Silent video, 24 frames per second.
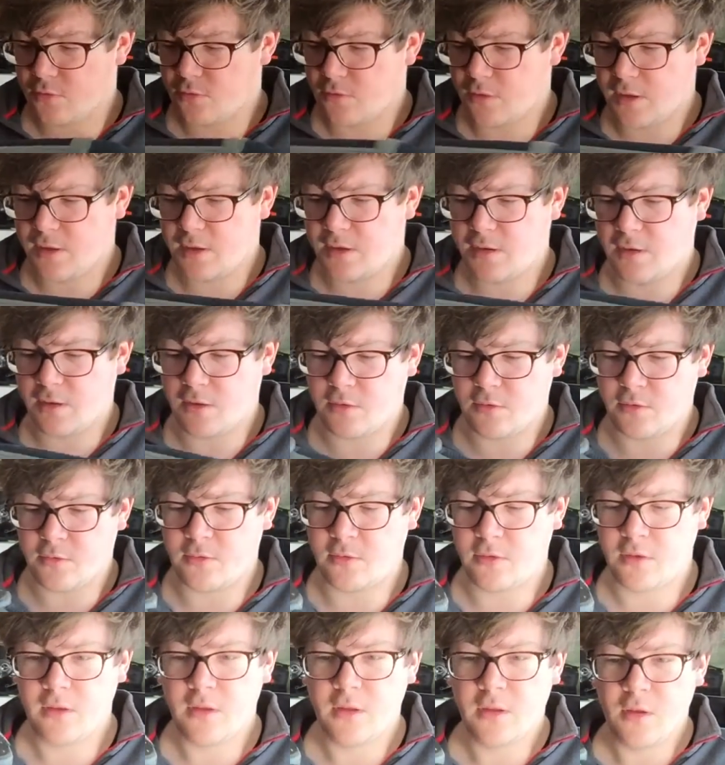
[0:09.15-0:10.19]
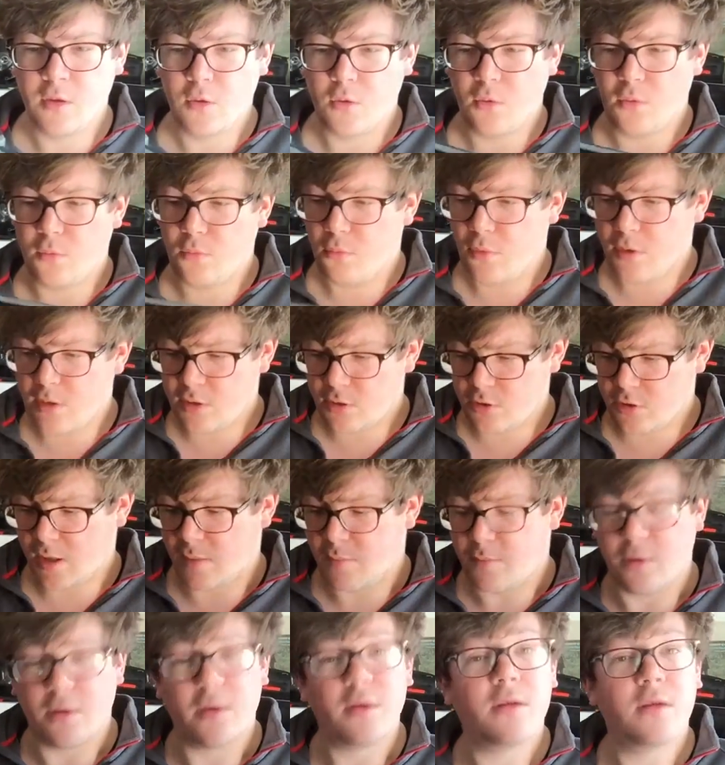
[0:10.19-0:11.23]
Cyclone
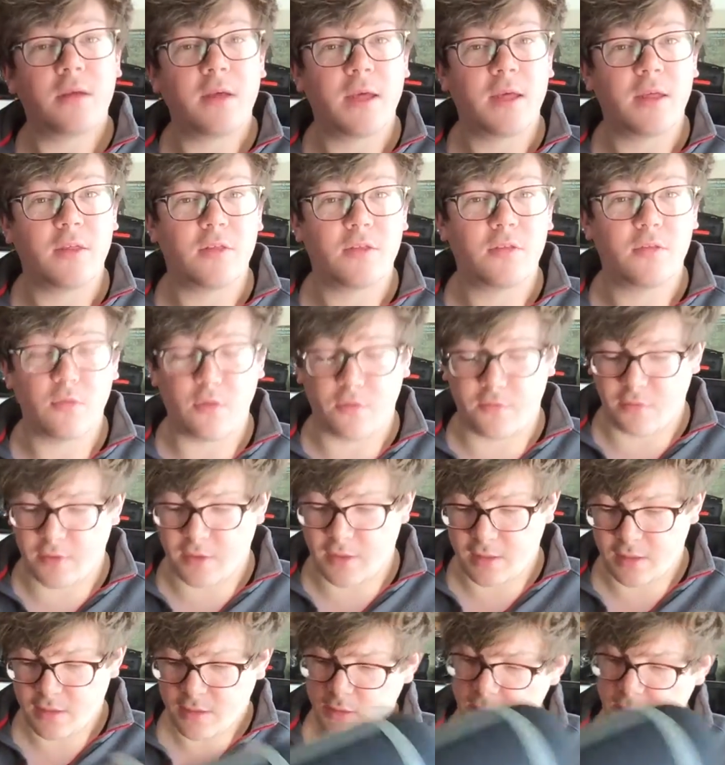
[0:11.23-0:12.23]
windjammer has to offer.